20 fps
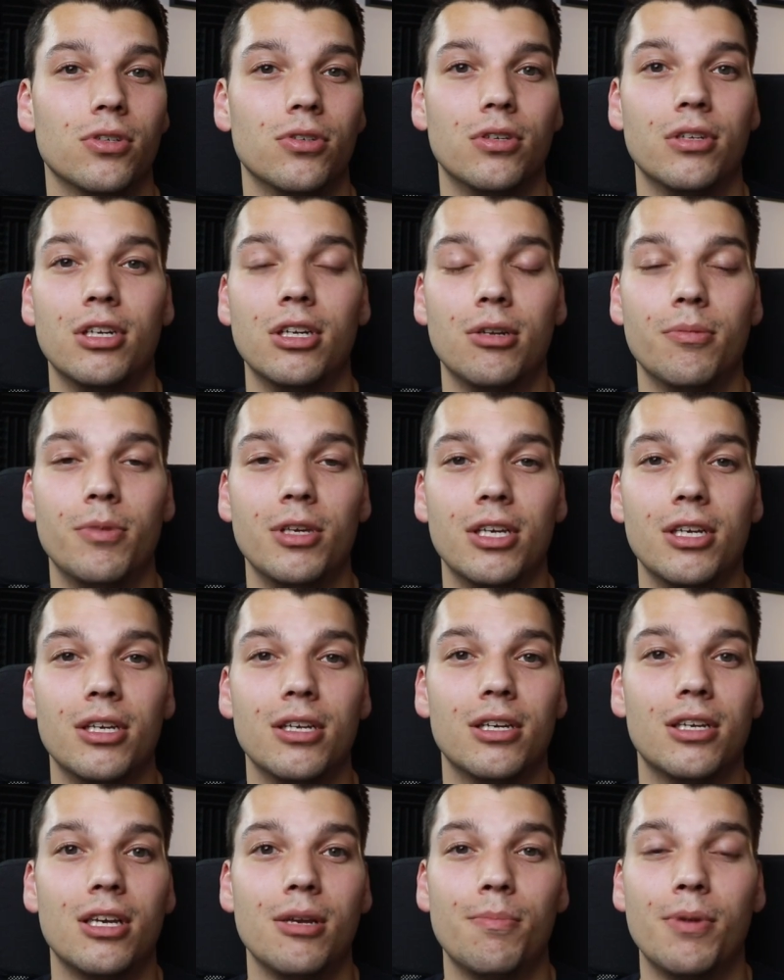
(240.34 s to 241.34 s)
So you need to
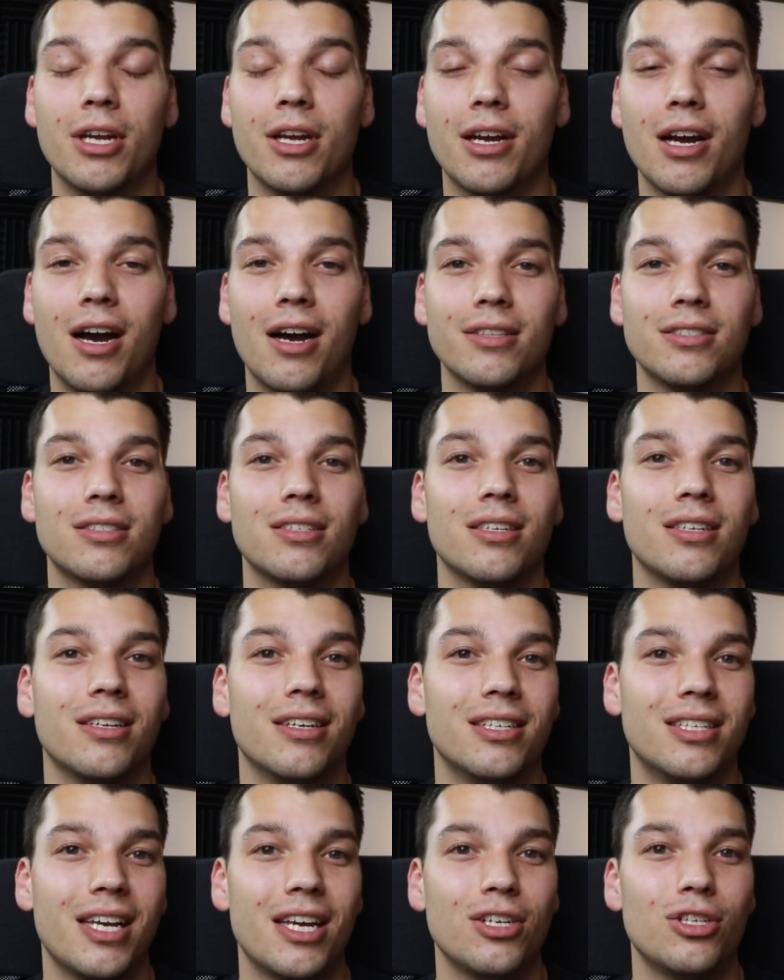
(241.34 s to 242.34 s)
be keeping
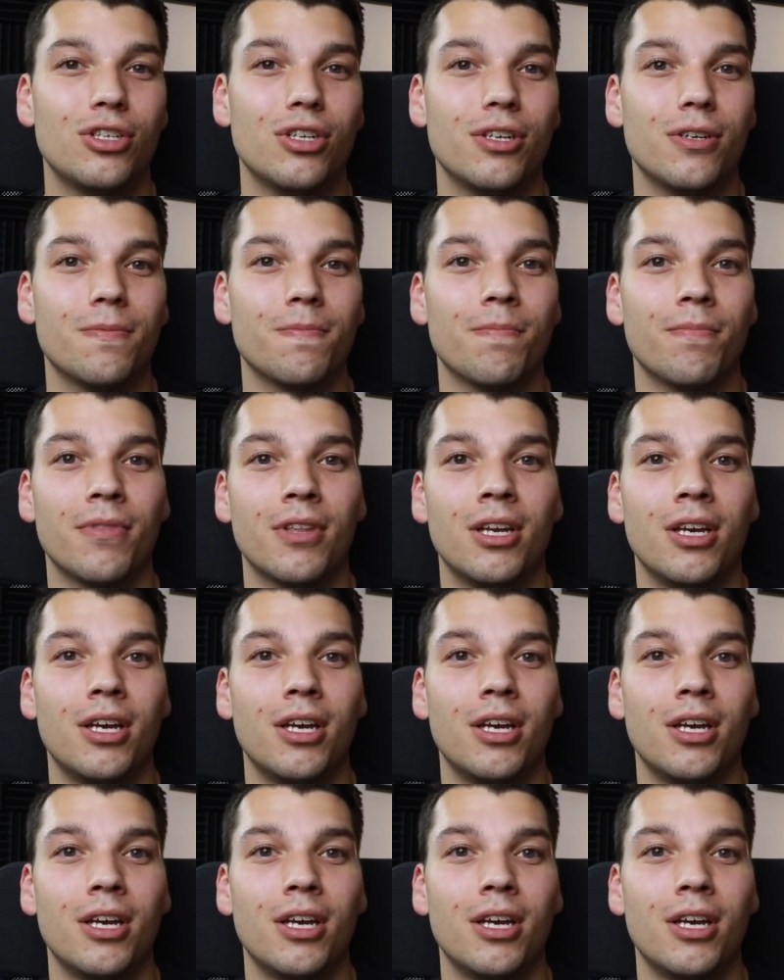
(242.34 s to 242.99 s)
constant attention.